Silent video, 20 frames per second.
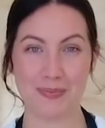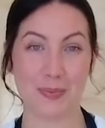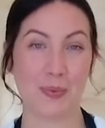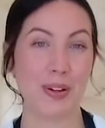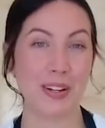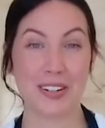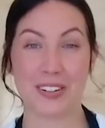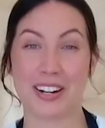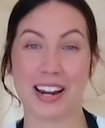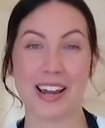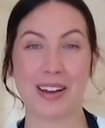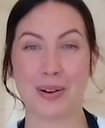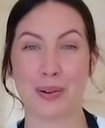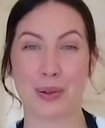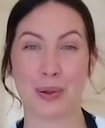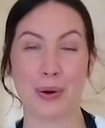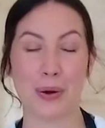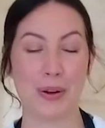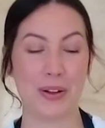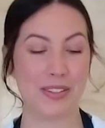We create
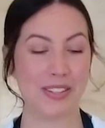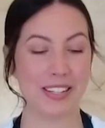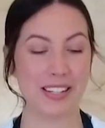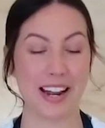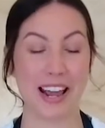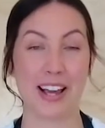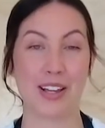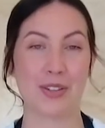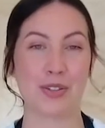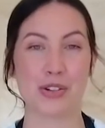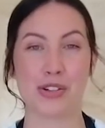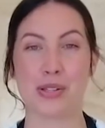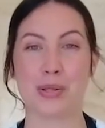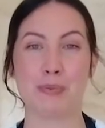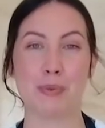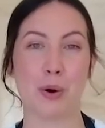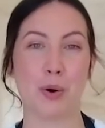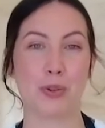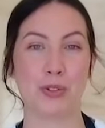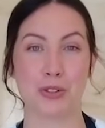clothes in extra
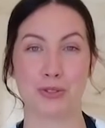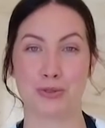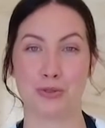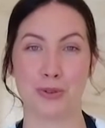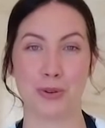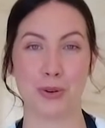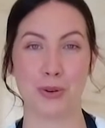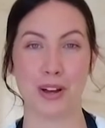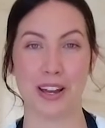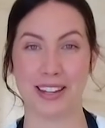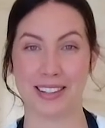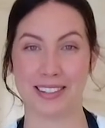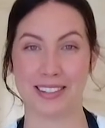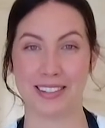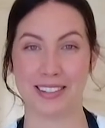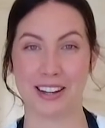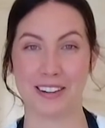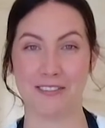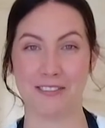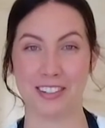small to 4X
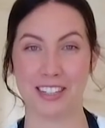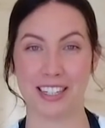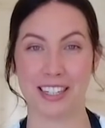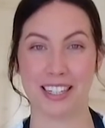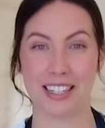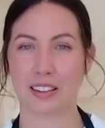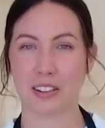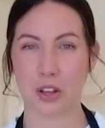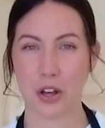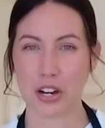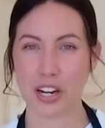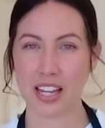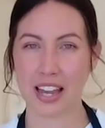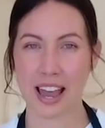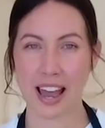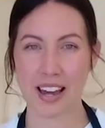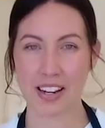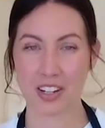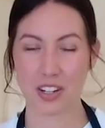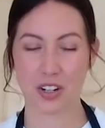lovely. Learning
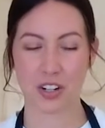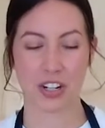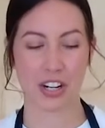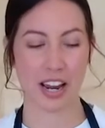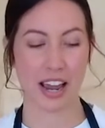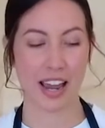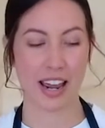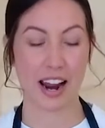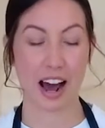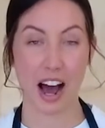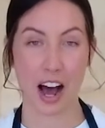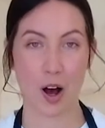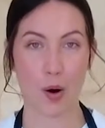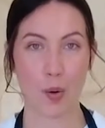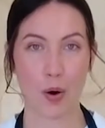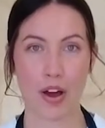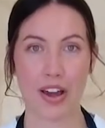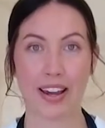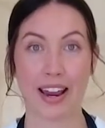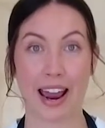how to create
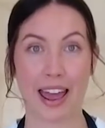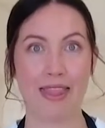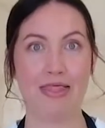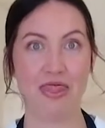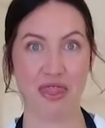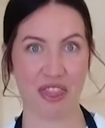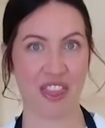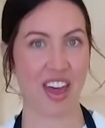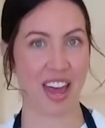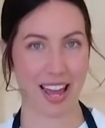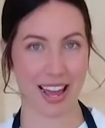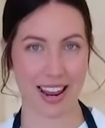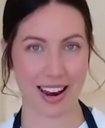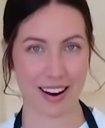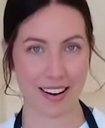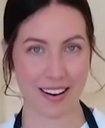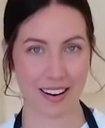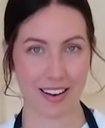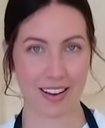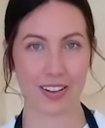artwork and
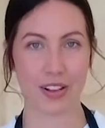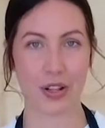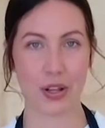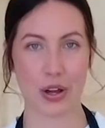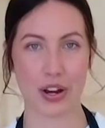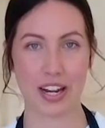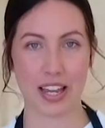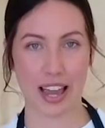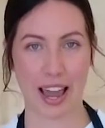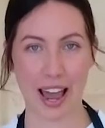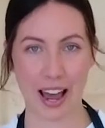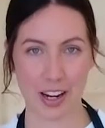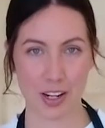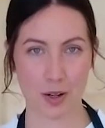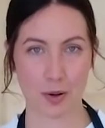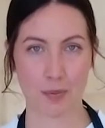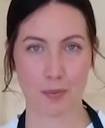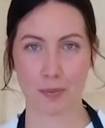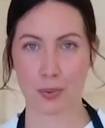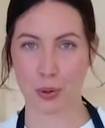then learning how
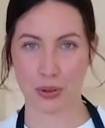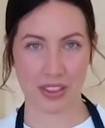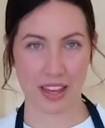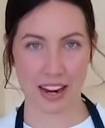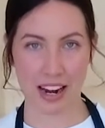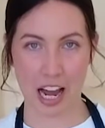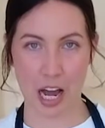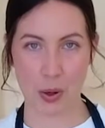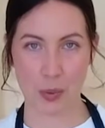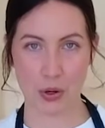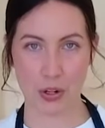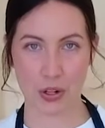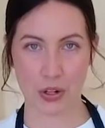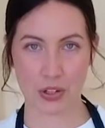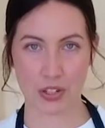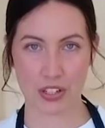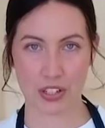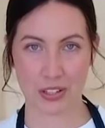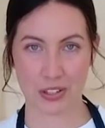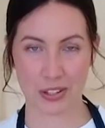to put that artwork
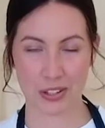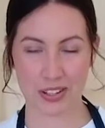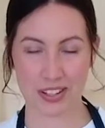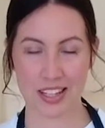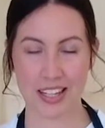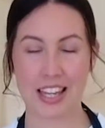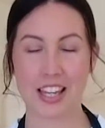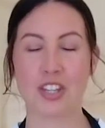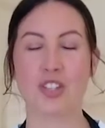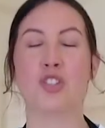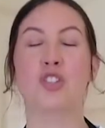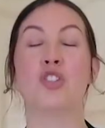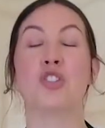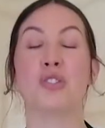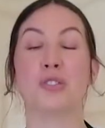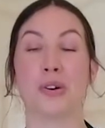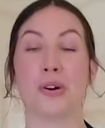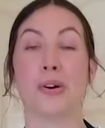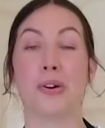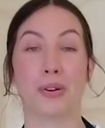onto clothing is
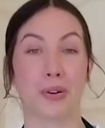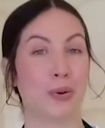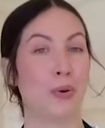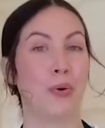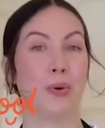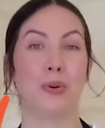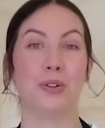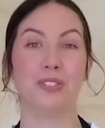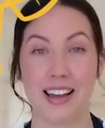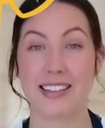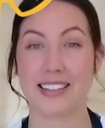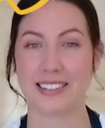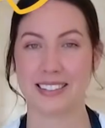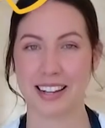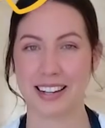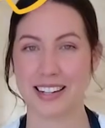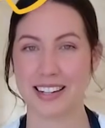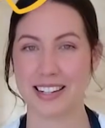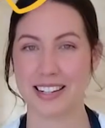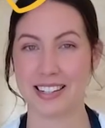so cool. I
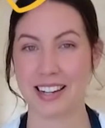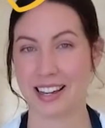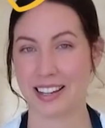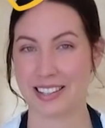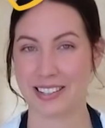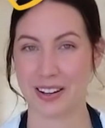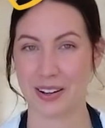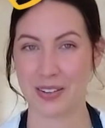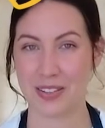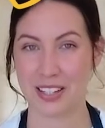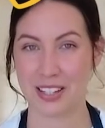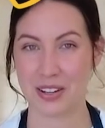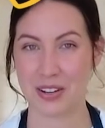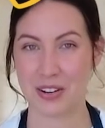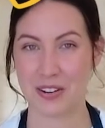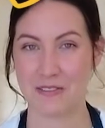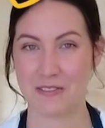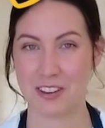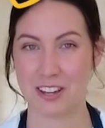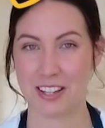studied textiles at
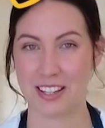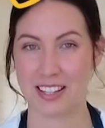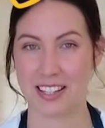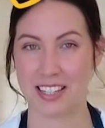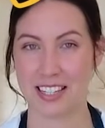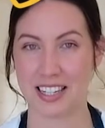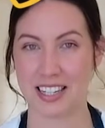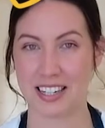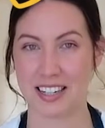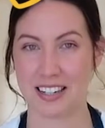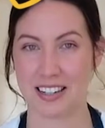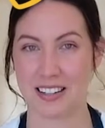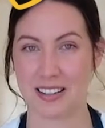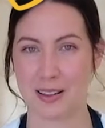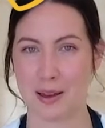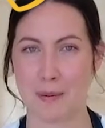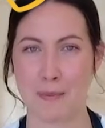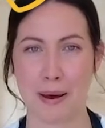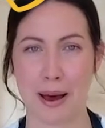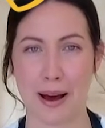university
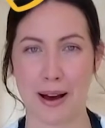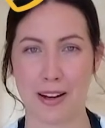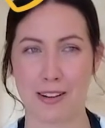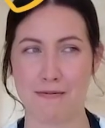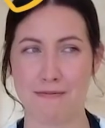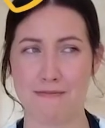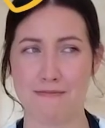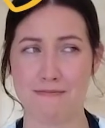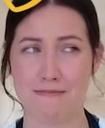about